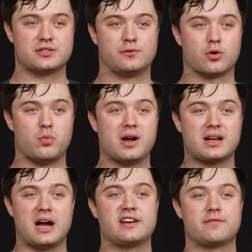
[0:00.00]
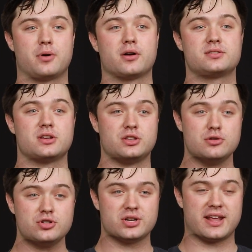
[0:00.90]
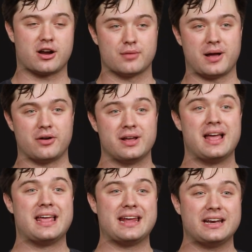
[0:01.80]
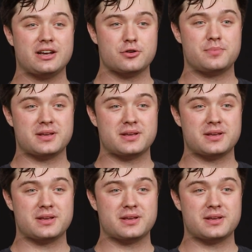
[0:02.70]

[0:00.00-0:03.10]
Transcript: for what kind of parts you should care about in a new